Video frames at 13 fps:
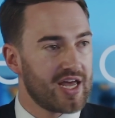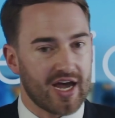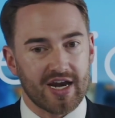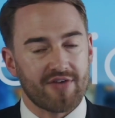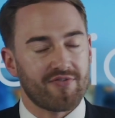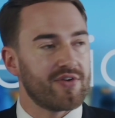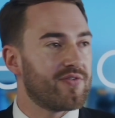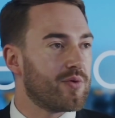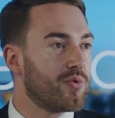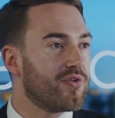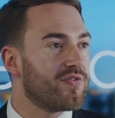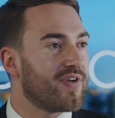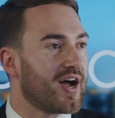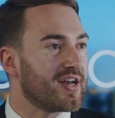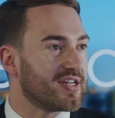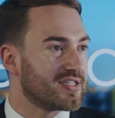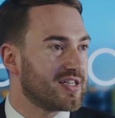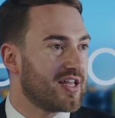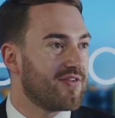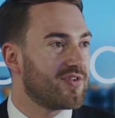and everything will find
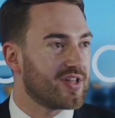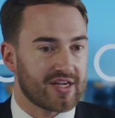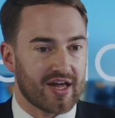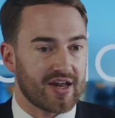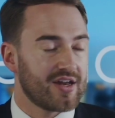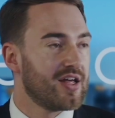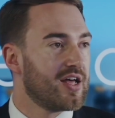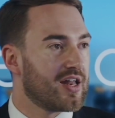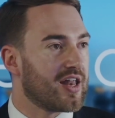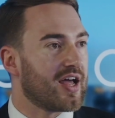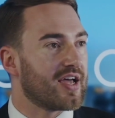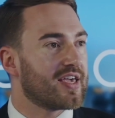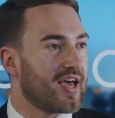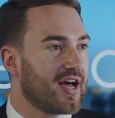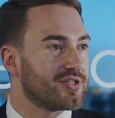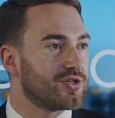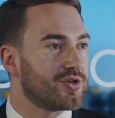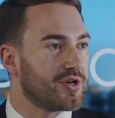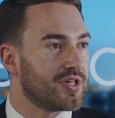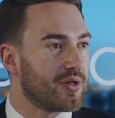its level again like it has
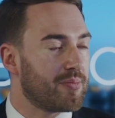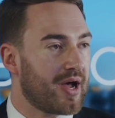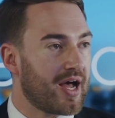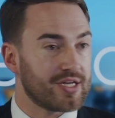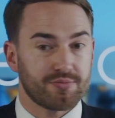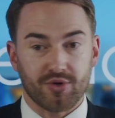done in the past,